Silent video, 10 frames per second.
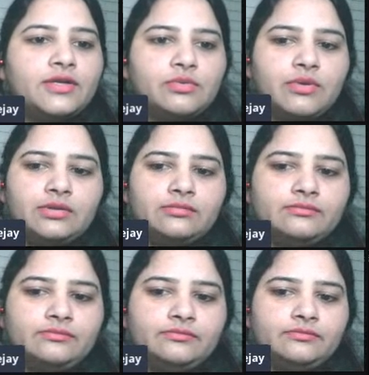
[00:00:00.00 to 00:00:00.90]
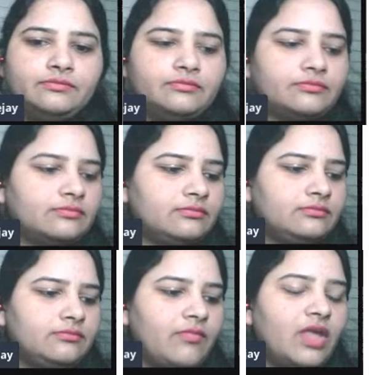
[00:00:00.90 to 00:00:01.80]
as well.
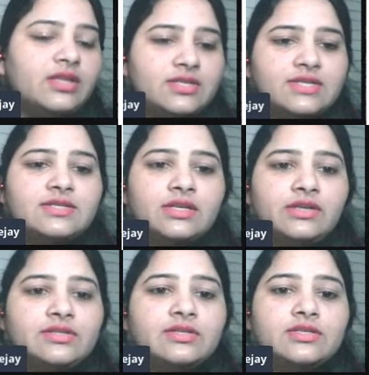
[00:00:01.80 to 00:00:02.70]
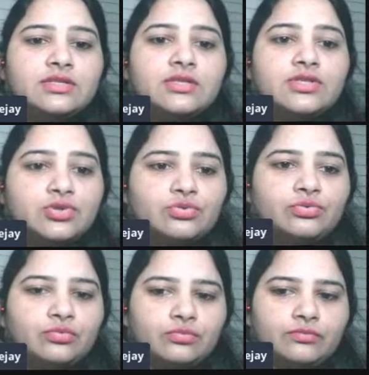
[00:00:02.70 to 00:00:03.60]
This is the reason it's
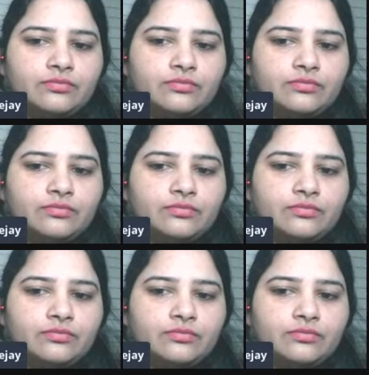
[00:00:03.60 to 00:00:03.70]
true.